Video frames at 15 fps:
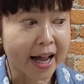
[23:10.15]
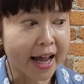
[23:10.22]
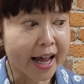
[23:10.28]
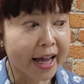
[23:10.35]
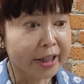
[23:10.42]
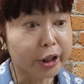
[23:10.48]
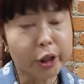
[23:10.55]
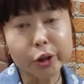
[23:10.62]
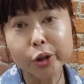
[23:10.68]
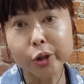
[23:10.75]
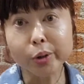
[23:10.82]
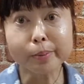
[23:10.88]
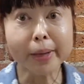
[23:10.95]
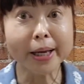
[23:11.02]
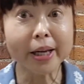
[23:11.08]
And
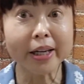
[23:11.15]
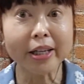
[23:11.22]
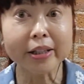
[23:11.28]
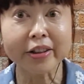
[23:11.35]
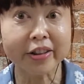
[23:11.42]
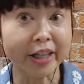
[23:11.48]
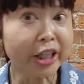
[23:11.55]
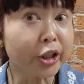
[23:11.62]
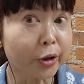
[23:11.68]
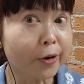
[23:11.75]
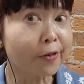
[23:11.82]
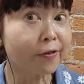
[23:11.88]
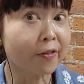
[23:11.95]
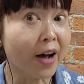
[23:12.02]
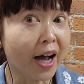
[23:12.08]
you may think
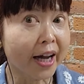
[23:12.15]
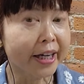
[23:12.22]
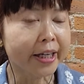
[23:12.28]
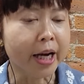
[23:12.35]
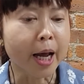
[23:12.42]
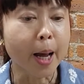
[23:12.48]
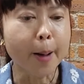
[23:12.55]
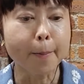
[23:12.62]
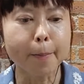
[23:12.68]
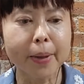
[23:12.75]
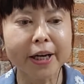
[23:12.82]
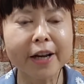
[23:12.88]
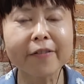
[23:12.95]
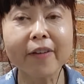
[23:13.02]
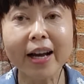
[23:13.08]
you're fine,
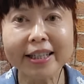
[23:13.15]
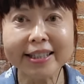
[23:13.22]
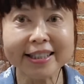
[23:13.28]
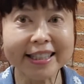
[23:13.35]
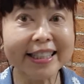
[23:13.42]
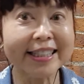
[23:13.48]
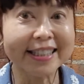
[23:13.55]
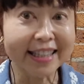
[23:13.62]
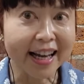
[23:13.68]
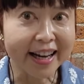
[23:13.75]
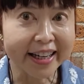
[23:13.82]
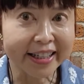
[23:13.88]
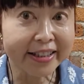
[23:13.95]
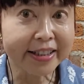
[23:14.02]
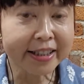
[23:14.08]
but if I see
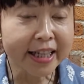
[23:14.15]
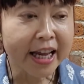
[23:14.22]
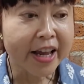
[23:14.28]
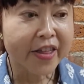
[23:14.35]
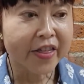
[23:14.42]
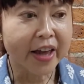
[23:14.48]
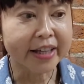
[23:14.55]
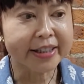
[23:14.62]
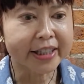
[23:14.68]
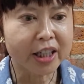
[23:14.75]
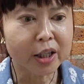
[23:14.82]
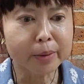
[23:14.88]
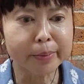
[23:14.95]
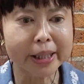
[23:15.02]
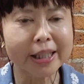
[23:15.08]
signs that
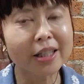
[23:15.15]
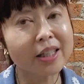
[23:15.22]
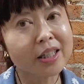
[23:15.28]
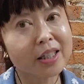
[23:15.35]
tell me,